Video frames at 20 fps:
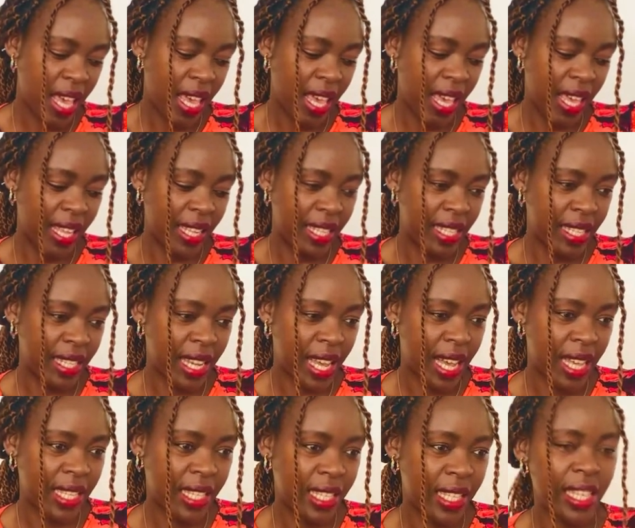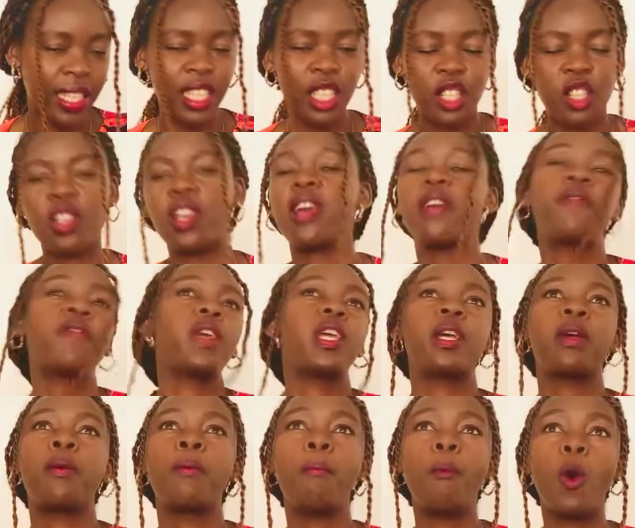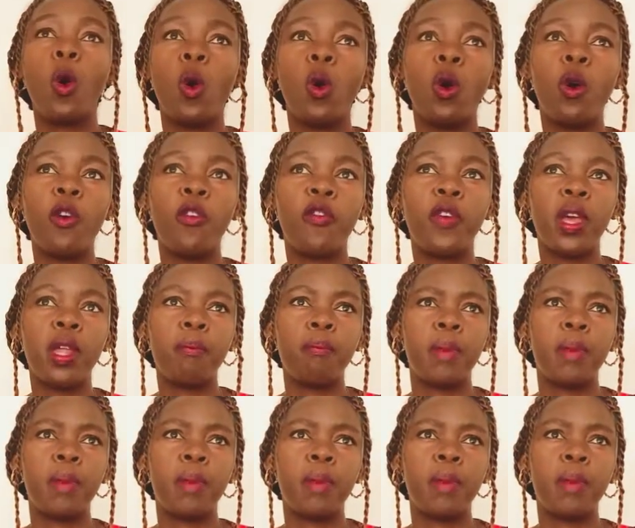and started driving more often.